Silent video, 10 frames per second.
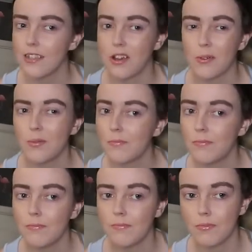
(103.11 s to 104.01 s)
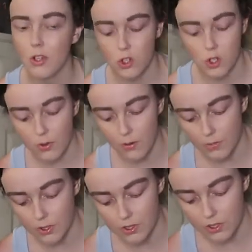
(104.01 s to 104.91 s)
so I'm not sure what I'm
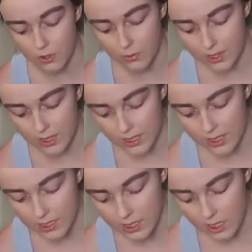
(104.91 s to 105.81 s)
going to do with this.